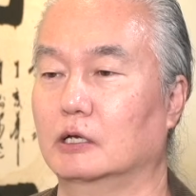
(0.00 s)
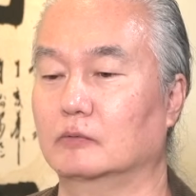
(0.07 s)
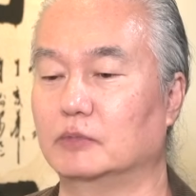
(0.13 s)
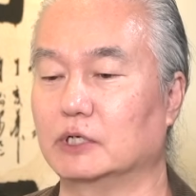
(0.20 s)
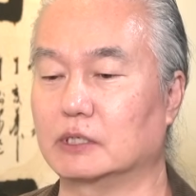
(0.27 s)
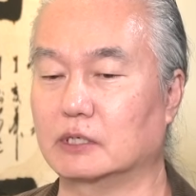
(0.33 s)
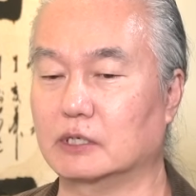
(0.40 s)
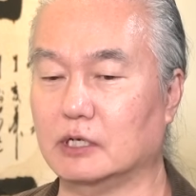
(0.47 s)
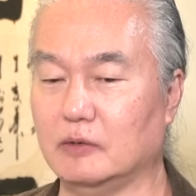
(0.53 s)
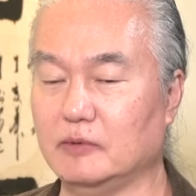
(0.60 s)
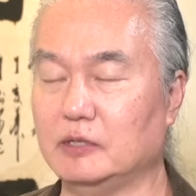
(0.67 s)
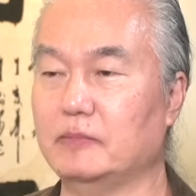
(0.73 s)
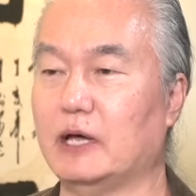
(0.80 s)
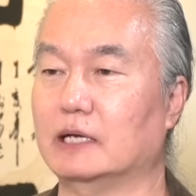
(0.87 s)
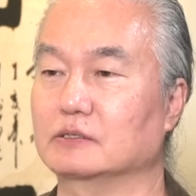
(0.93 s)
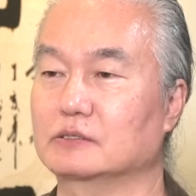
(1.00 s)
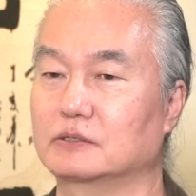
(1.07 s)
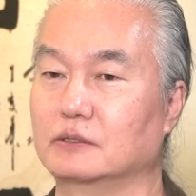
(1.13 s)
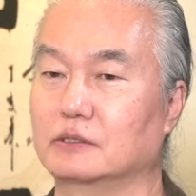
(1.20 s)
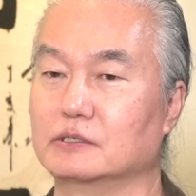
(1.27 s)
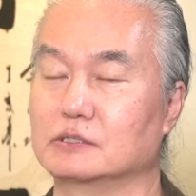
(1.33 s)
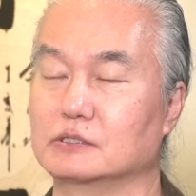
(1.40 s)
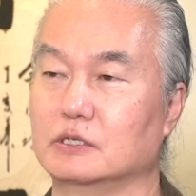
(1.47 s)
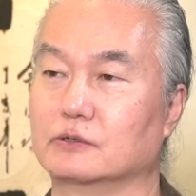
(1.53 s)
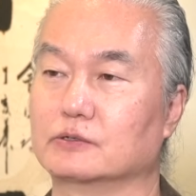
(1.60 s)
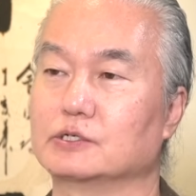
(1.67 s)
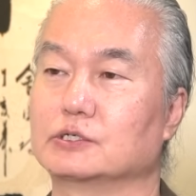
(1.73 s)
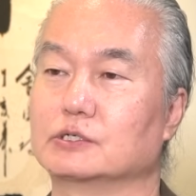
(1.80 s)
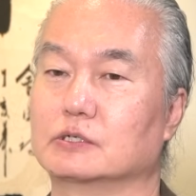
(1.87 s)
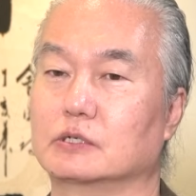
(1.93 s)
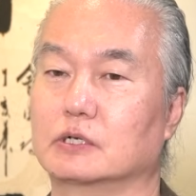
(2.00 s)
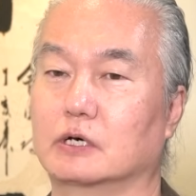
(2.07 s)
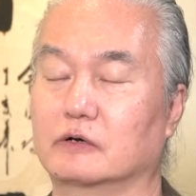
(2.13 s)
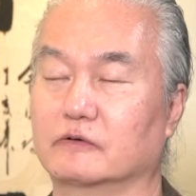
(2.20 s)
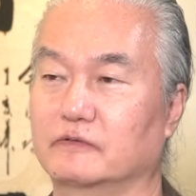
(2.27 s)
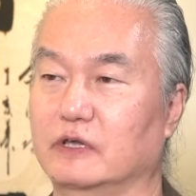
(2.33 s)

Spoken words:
But coming back to this notion of